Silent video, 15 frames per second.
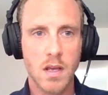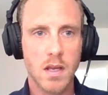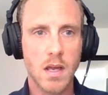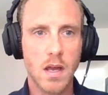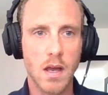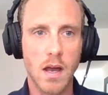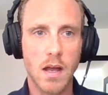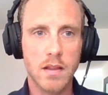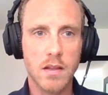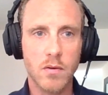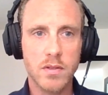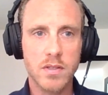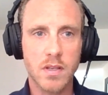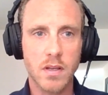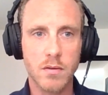Yeah, and
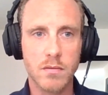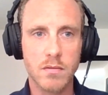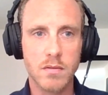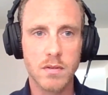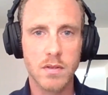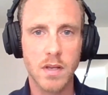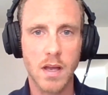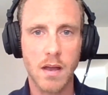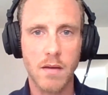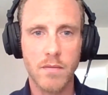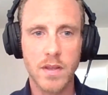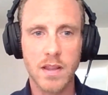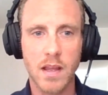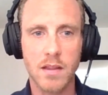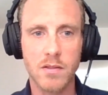also
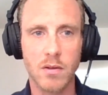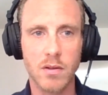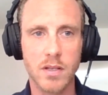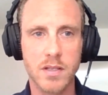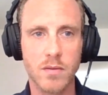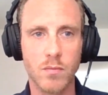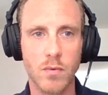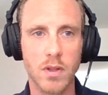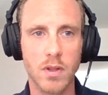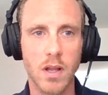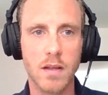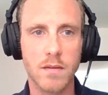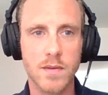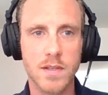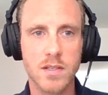having that knowledge of what
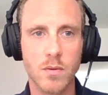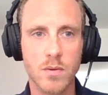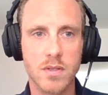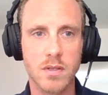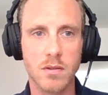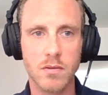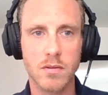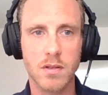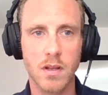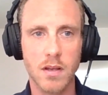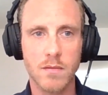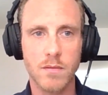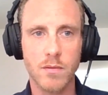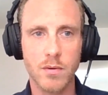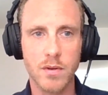life is going to look
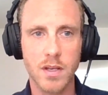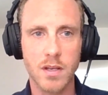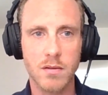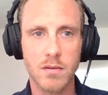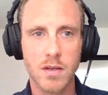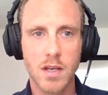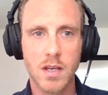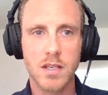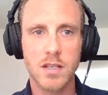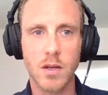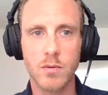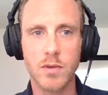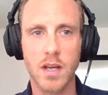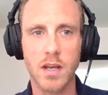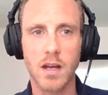like for you. You
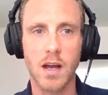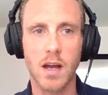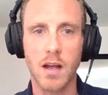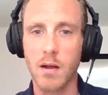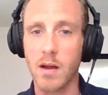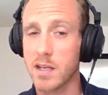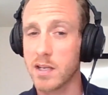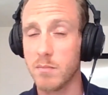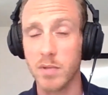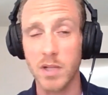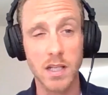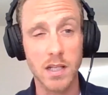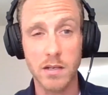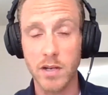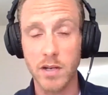don't get, I
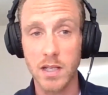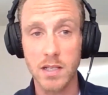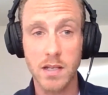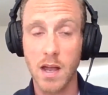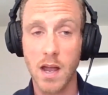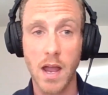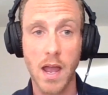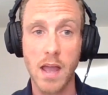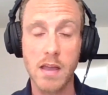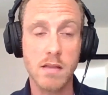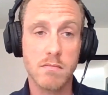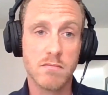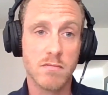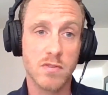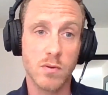completely agree, Lisa. I hate
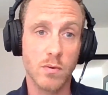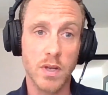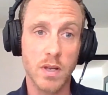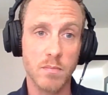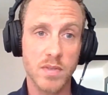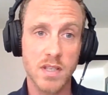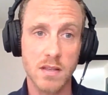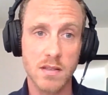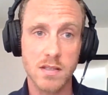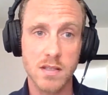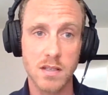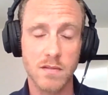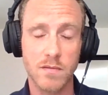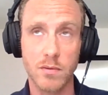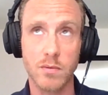talking
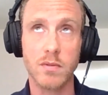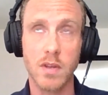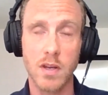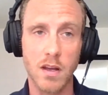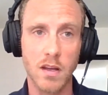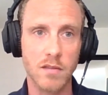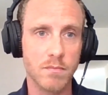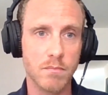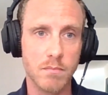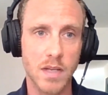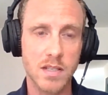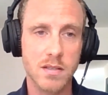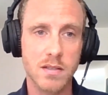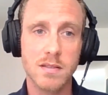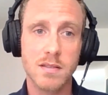percentages for all that. I've
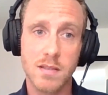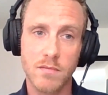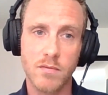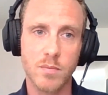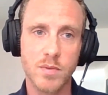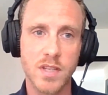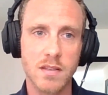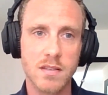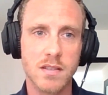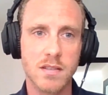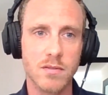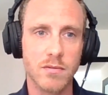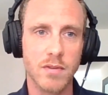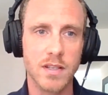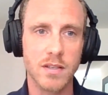mentioned several percentages
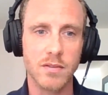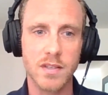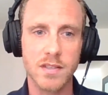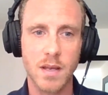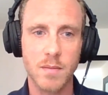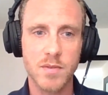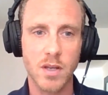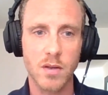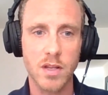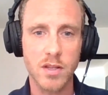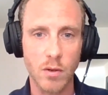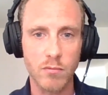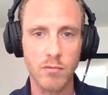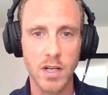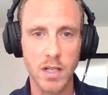already on this episode. I
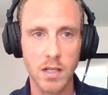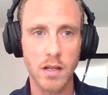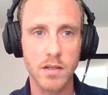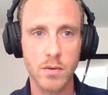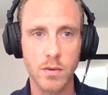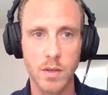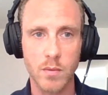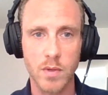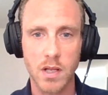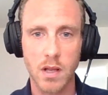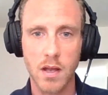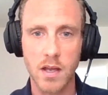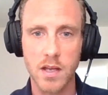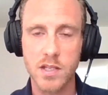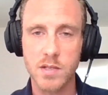don't really like doing it with
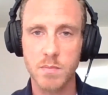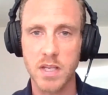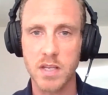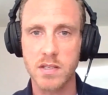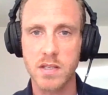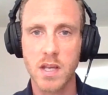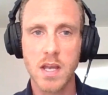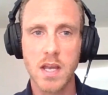clients because